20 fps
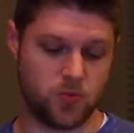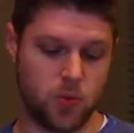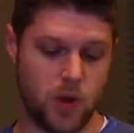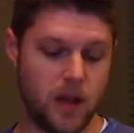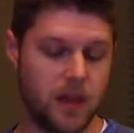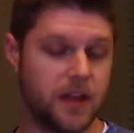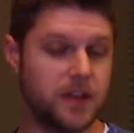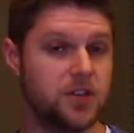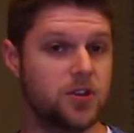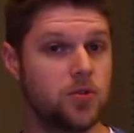
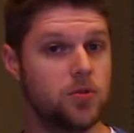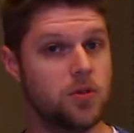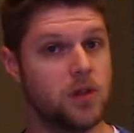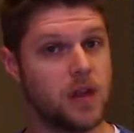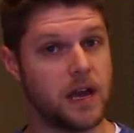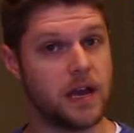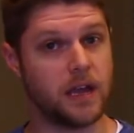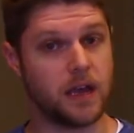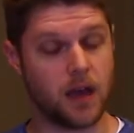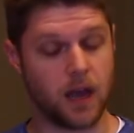while I do
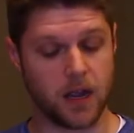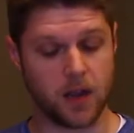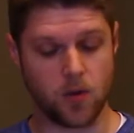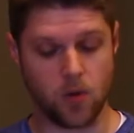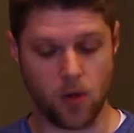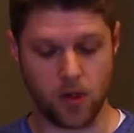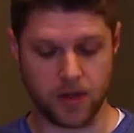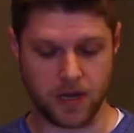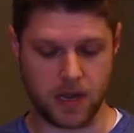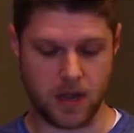like high
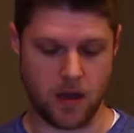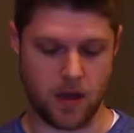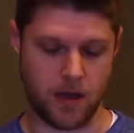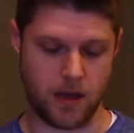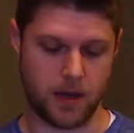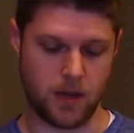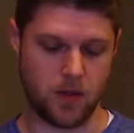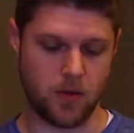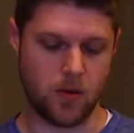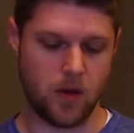quality
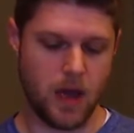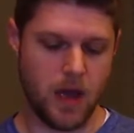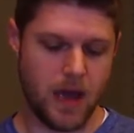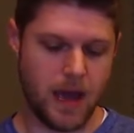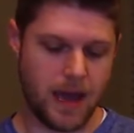audio,